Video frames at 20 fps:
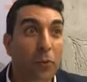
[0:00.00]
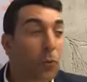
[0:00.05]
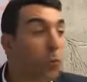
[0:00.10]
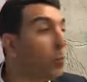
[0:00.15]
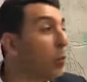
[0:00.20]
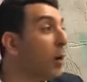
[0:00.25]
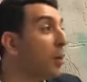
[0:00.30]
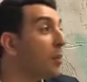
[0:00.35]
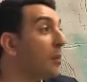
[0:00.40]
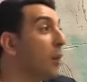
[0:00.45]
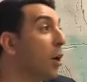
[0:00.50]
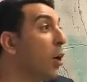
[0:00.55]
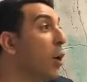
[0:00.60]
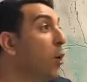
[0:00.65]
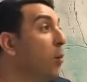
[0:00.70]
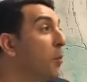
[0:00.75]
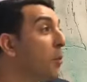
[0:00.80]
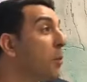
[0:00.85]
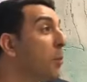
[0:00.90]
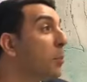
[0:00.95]
Where's the
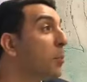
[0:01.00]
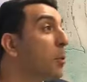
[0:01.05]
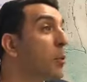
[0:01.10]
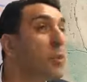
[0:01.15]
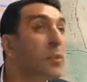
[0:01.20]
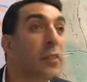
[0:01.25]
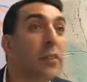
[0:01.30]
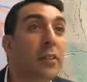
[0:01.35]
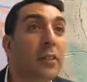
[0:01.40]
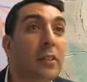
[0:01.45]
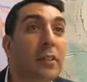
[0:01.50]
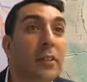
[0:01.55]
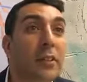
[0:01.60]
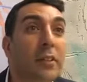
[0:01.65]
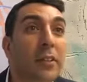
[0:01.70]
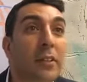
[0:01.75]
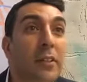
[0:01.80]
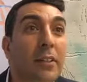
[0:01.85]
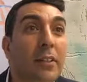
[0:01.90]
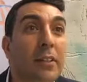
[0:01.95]
home in the person?
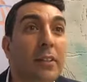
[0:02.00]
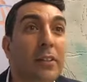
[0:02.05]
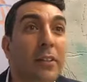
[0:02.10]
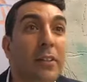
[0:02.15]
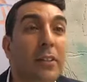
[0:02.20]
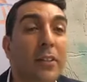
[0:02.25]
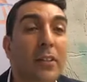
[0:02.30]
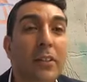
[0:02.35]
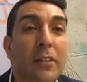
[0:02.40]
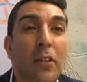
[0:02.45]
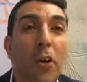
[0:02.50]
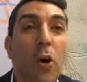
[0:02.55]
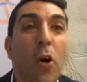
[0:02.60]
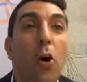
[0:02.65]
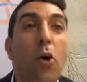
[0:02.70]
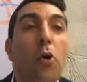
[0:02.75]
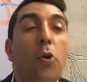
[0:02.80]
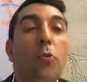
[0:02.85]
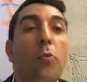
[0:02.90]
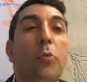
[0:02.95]
The
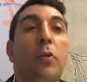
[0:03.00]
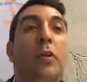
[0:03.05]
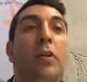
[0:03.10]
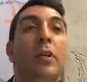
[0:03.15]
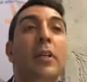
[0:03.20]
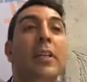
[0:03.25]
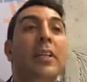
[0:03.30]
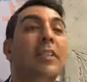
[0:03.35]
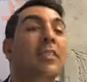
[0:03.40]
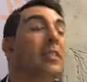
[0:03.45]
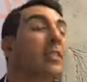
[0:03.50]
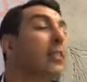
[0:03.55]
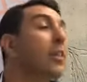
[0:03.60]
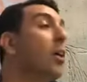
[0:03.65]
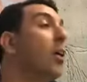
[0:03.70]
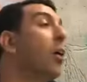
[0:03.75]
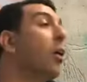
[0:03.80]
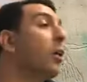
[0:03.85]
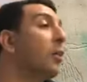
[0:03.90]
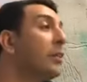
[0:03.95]
home is in the
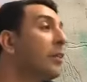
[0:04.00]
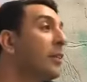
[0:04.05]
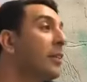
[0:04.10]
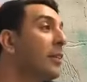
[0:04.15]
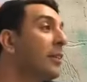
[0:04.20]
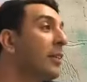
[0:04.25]
heart.